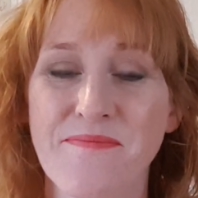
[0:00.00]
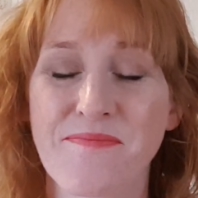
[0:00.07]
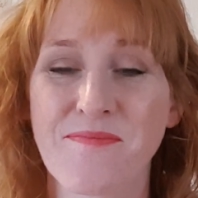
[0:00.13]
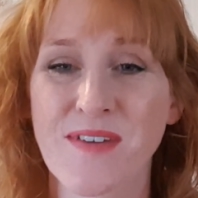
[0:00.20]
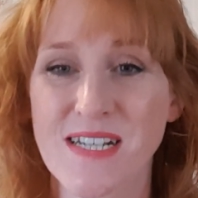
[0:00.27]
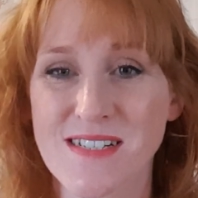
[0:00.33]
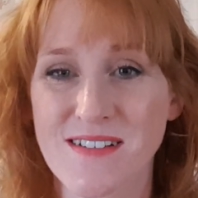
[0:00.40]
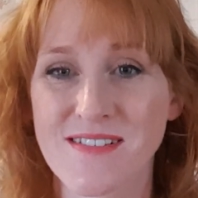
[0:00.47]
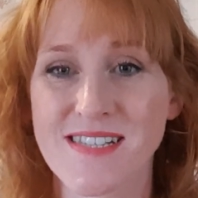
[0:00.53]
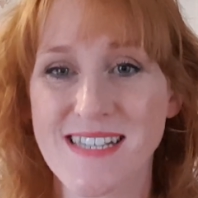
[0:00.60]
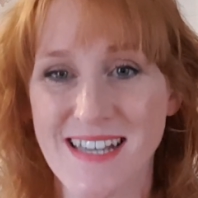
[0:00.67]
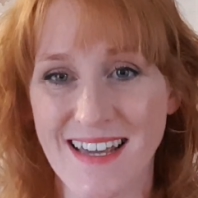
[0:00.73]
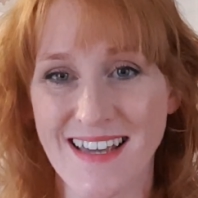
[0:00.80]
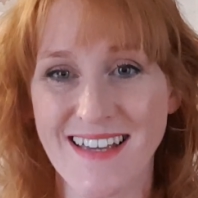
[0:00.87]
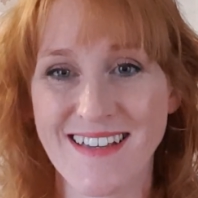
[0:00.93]
we shall
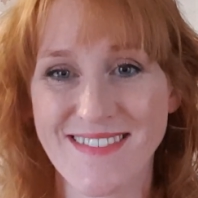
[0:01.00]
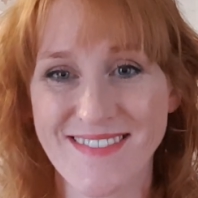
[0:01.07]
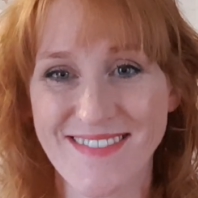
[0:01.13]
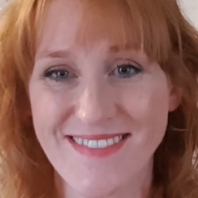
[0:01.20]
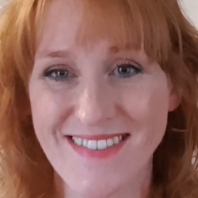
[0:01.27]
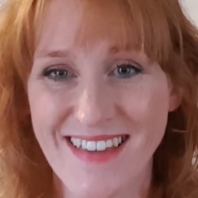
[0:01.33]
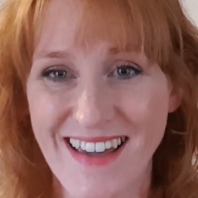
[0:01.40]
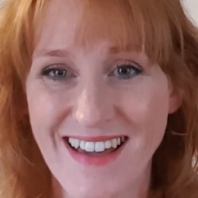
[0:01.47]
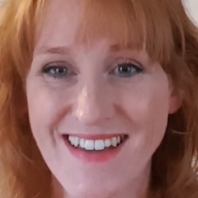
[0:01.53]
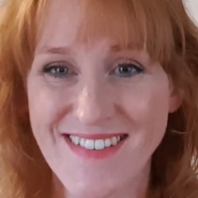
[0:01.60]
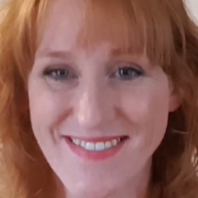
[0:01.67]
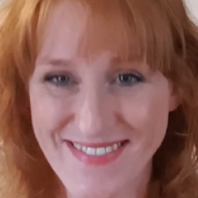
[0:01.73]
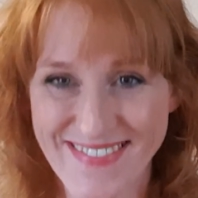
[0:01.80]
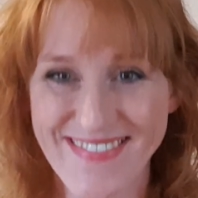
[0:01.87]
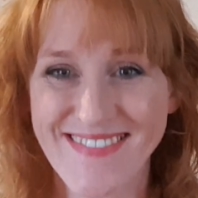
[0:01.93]
see. Yeah,
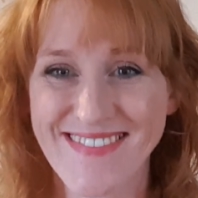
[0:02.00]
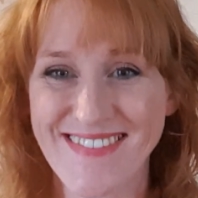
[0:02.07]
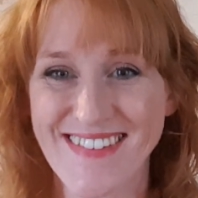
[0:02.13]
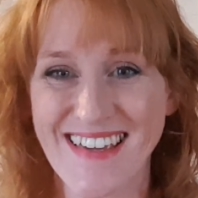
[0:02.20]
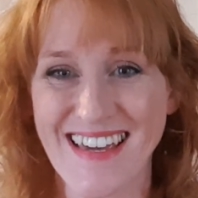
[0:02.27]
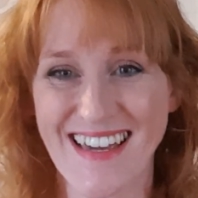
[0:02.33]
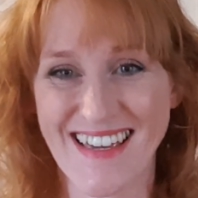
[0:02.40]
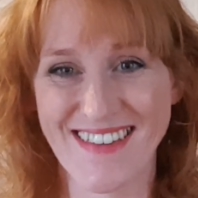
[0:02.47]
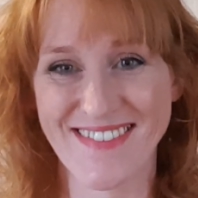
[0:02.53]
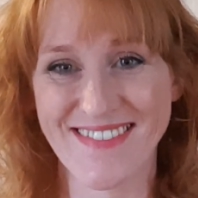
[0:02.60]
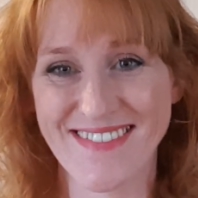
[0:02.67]
okay.